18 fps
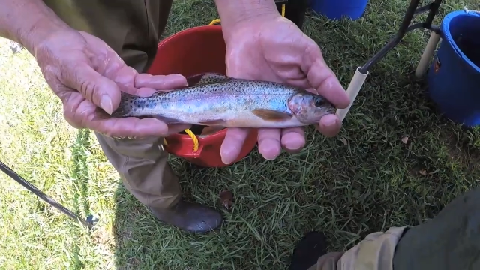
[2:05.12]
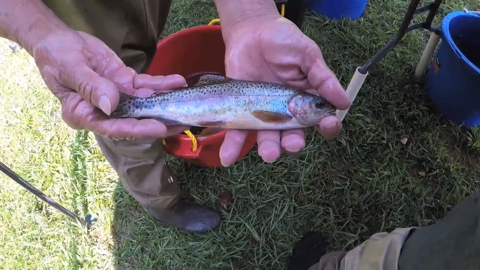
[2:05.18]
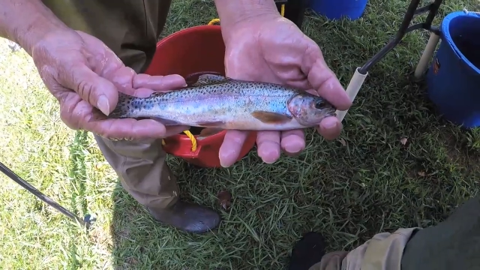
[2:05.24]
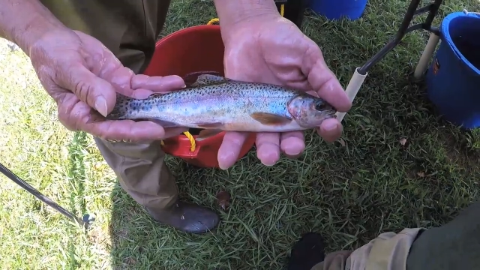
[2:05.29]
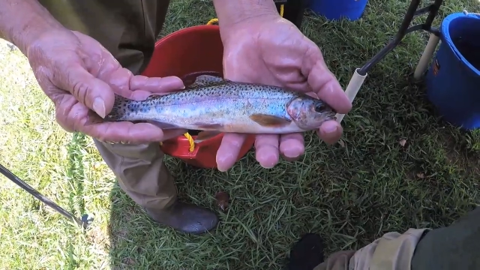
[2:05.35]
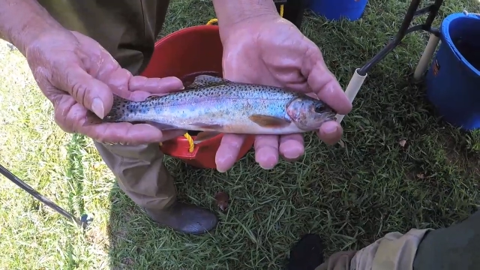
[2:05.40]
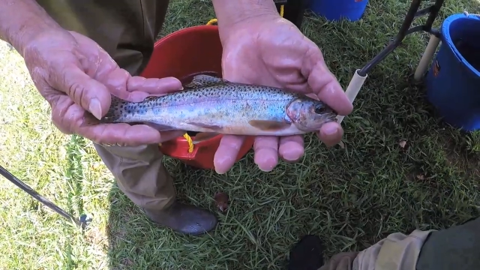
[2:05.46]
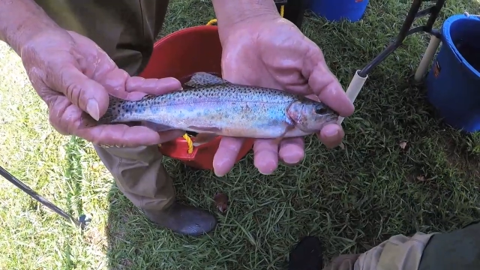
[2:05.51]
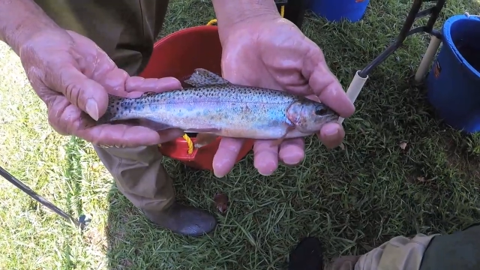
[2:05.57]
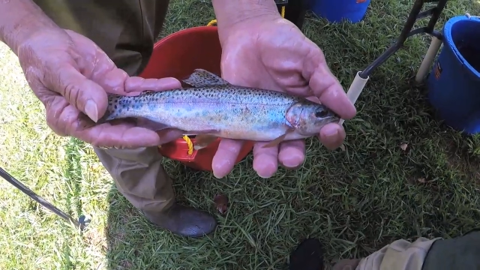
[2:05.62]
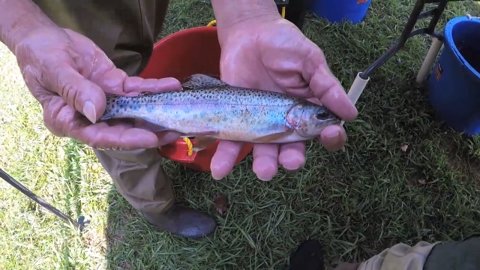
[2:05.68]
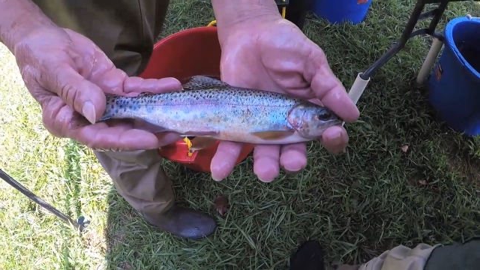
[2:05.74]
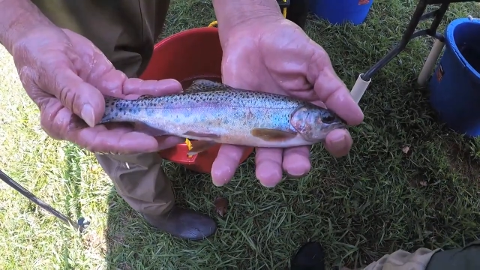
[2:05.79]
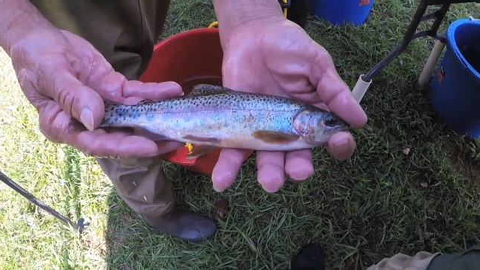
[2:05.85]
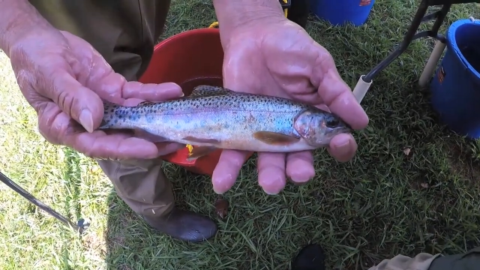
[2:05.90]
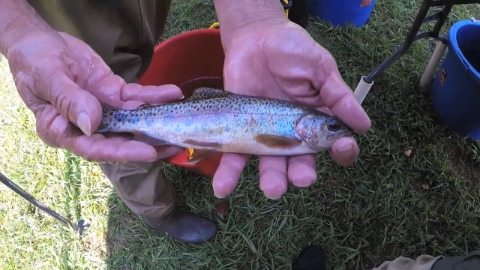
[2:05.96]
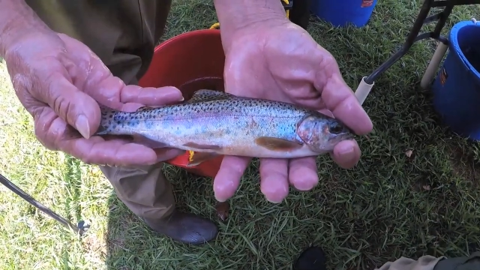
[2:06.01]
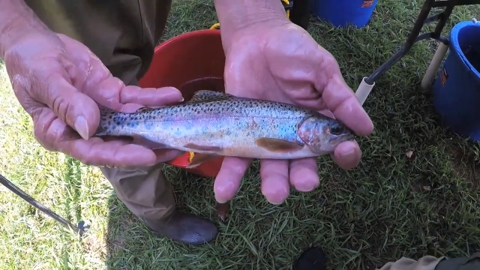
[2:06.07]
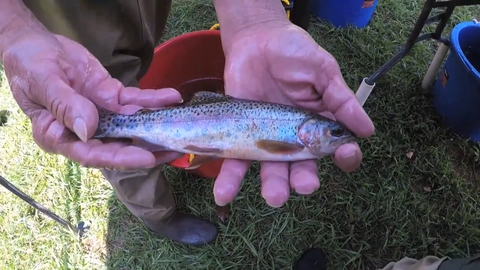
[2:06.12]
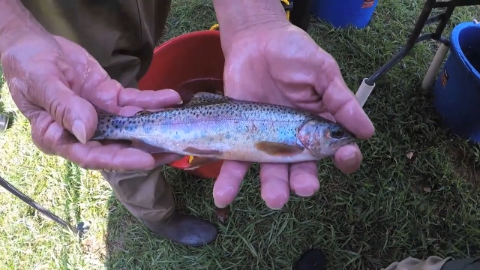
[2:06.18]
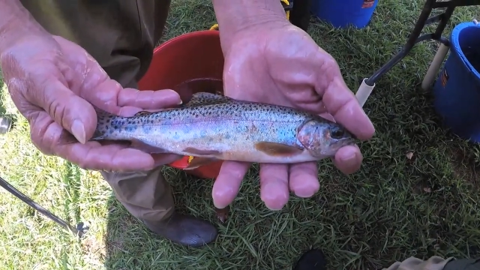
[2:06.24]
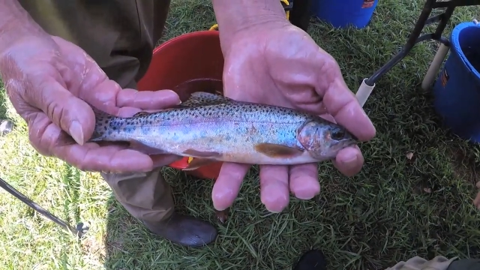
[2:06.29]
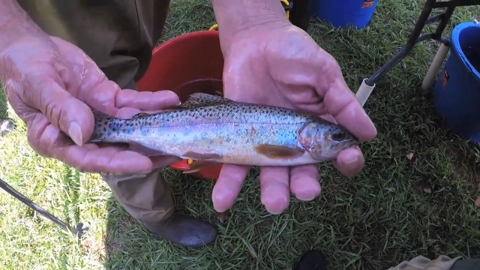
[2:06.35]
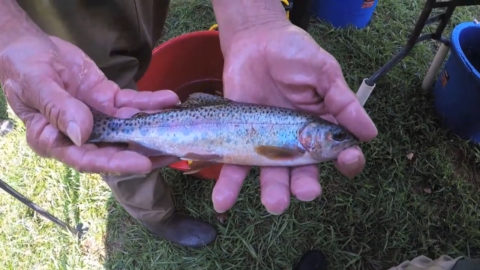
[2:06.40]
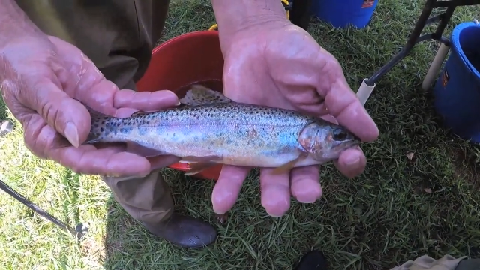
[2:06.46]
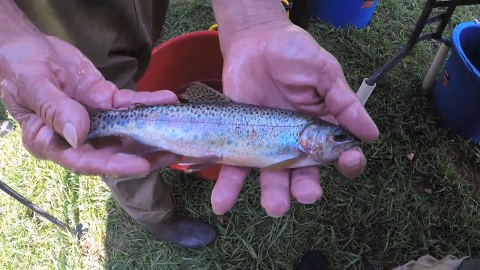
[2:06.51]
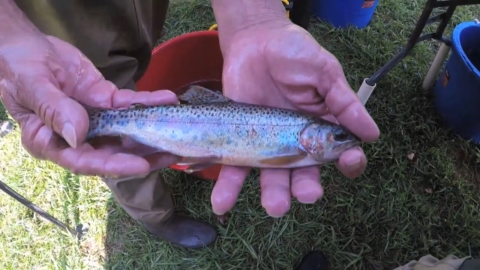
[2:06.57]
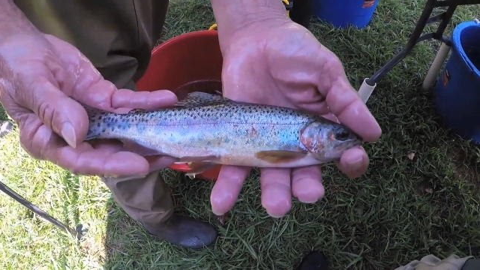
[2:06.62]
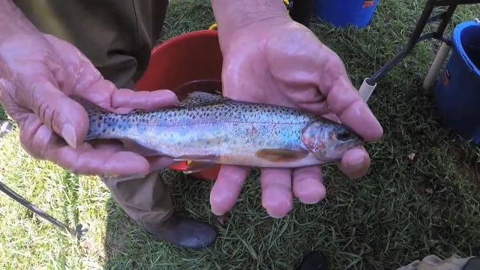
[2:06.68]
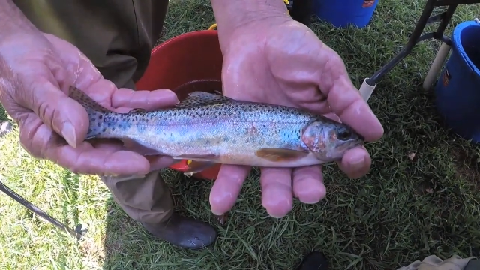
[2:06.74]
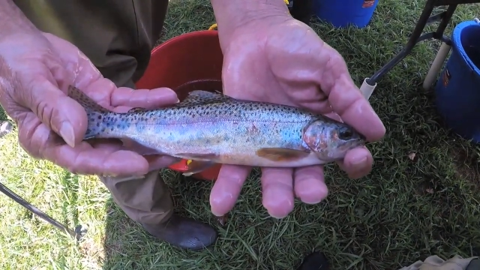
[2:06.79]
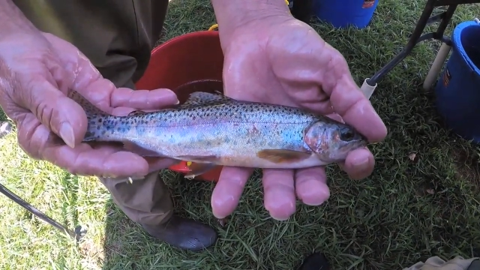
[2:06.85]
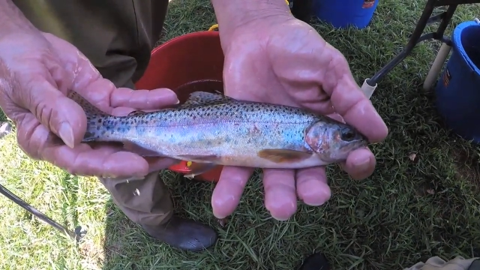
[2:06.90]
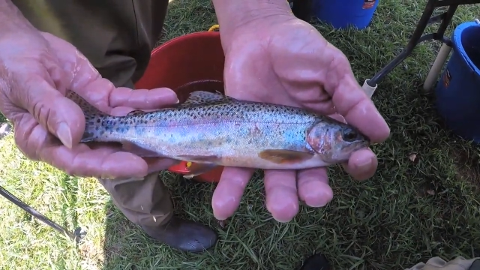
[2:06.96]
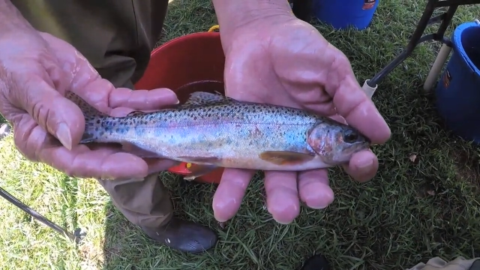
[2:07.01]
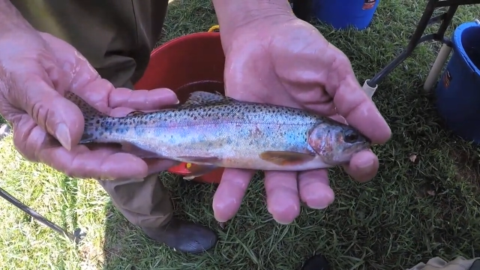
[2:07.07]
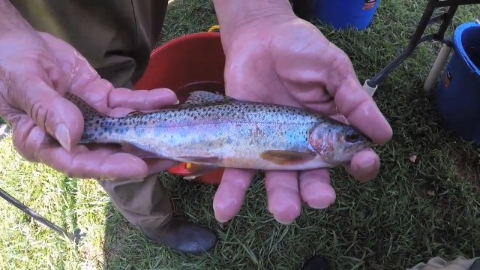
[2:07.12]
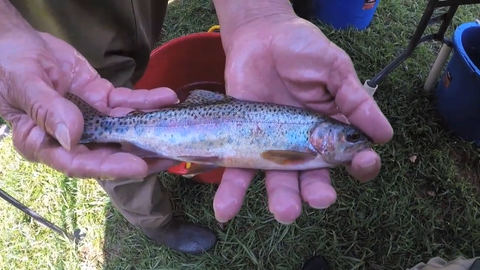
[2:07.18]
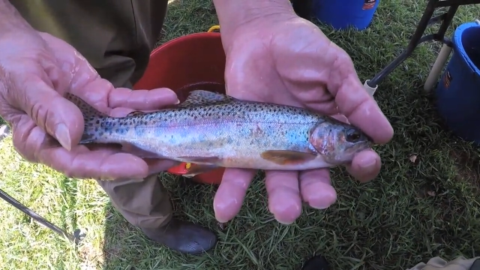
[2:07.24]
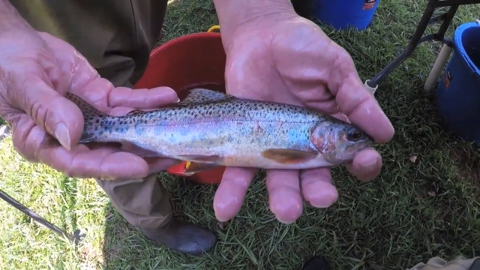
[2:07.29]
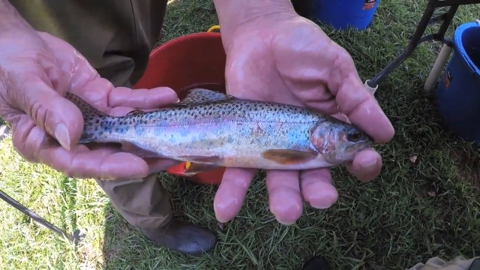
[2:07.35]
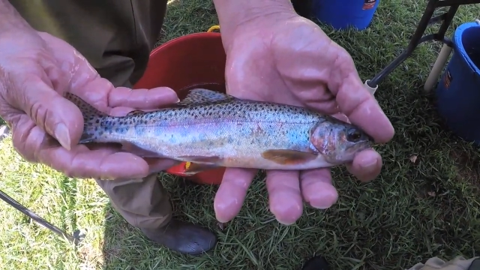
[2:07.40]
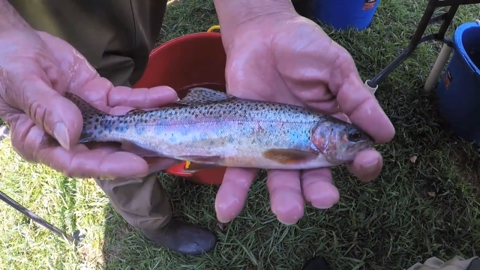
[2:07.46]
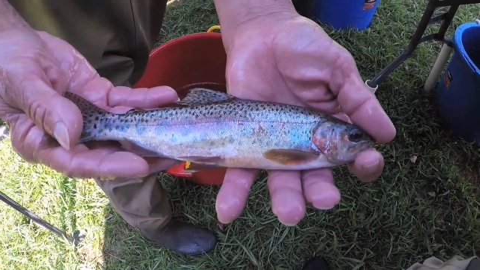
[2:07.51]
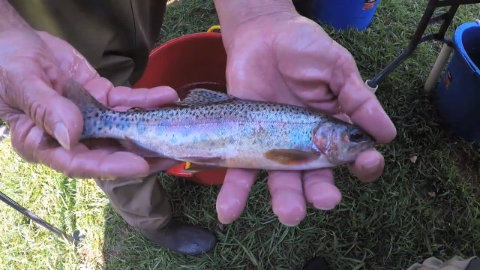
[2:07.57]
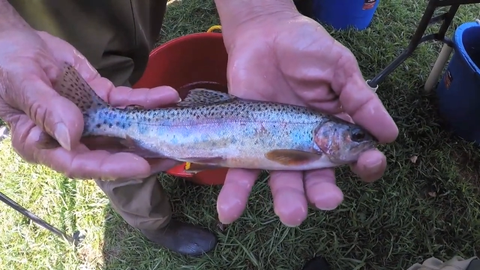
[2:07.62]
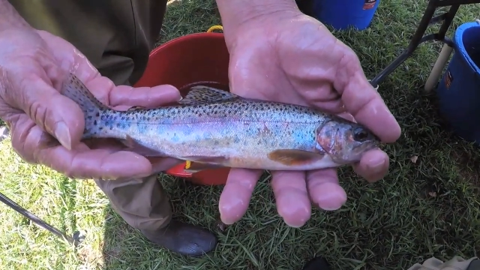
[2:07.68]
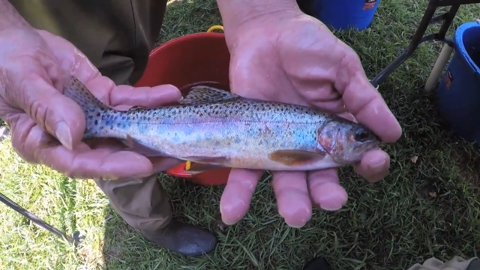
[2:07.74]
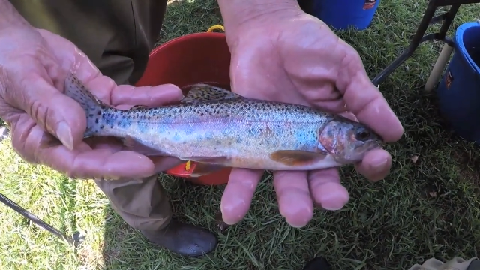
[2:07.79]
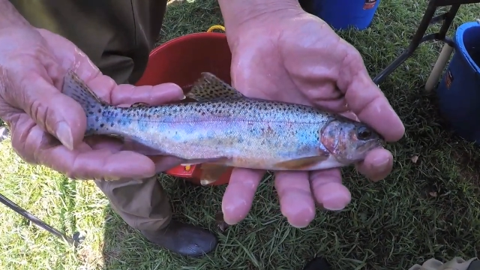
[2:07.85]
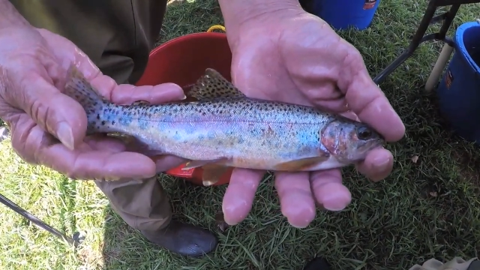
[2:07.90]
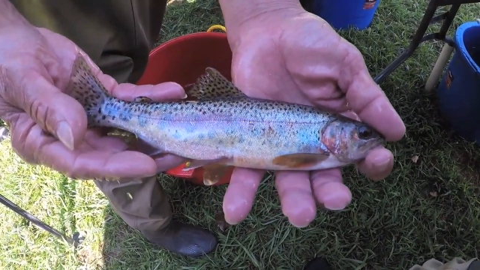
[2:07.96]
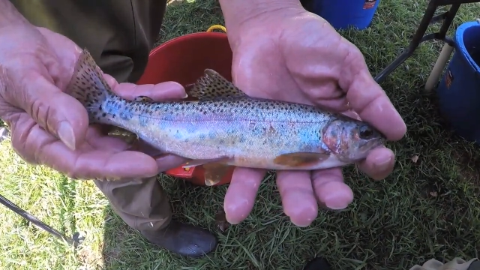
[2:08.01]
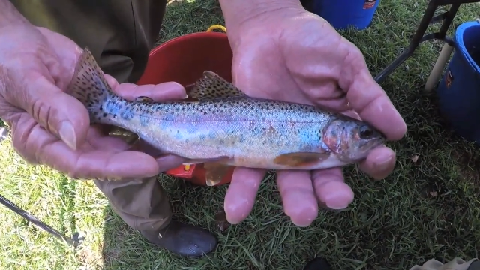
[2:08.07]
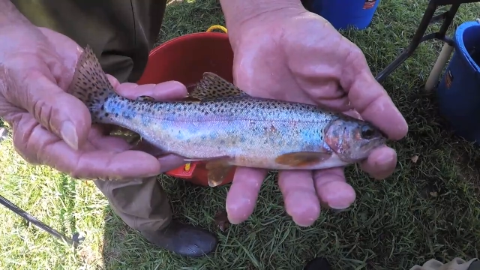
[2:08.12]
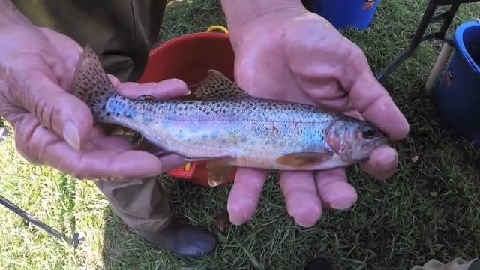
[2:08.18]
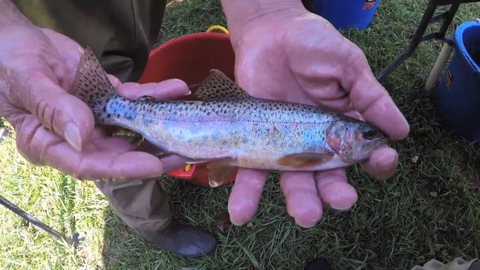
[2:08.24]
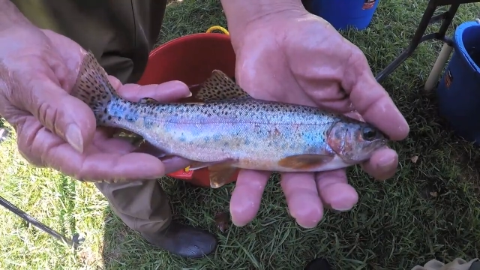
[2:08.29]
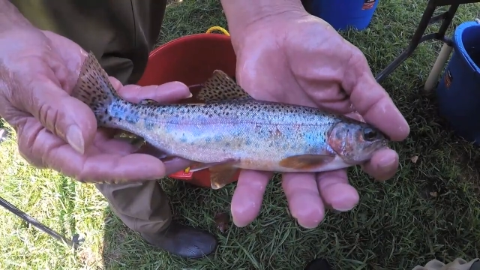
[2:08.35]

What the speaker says: Nobody's mouth can be seen.